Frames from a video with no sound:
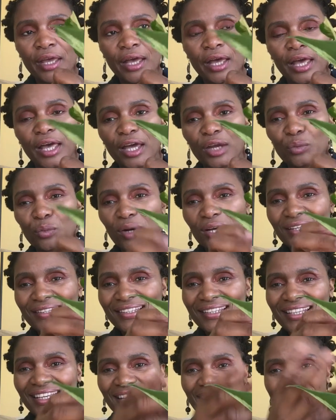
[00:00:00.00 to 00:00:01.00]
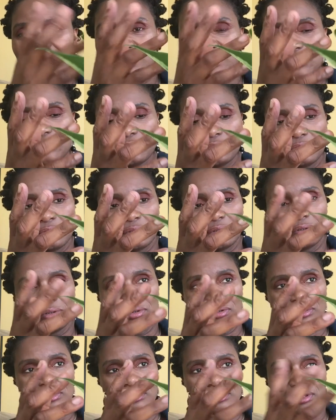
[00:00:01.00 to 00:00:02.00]
and once it gets to
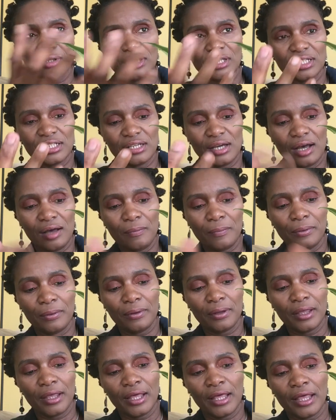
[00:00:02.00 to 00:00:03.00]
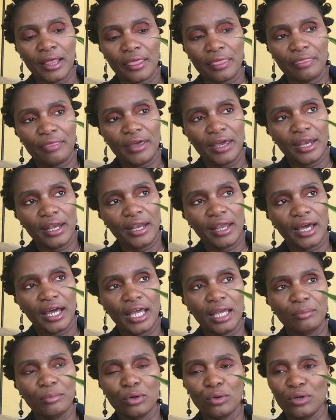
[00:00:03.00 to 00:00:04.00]
the top, then I
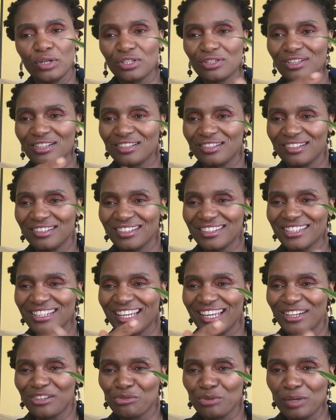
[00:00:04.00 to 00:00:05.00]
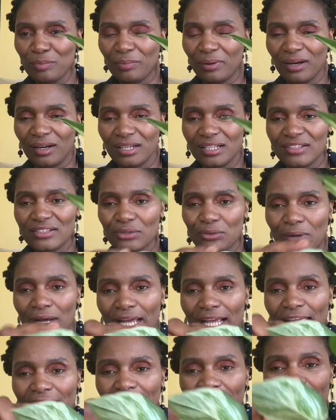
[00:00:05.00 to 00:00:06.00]
am going to cut and repot so I
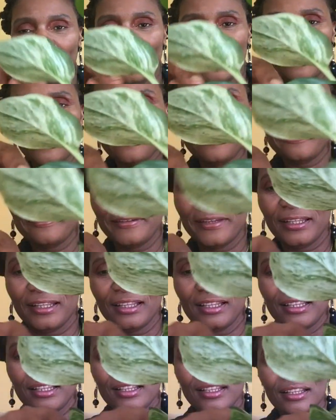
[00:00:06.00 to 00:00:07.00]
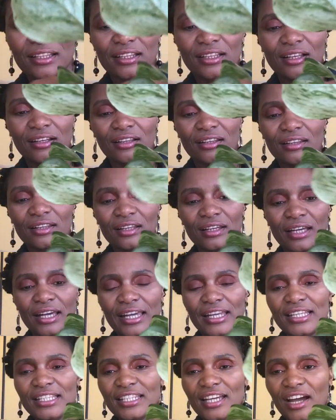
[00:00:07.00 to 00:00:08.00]
can fill the
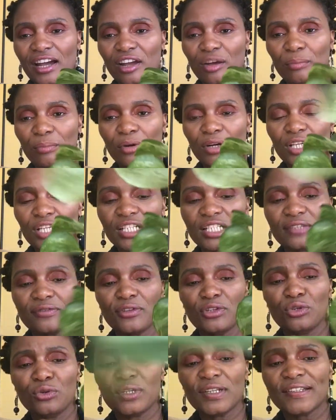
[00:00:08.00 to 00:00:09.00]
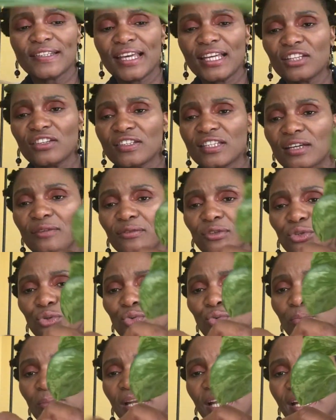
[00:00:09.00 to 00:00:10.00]
entire pot, because if you notice, I just have
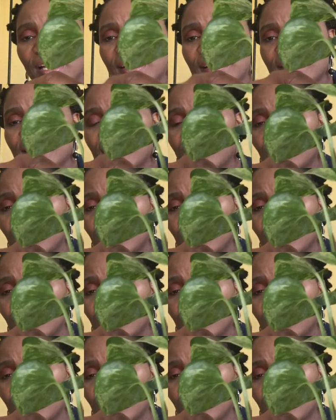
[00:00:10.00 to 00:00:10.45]
two plants in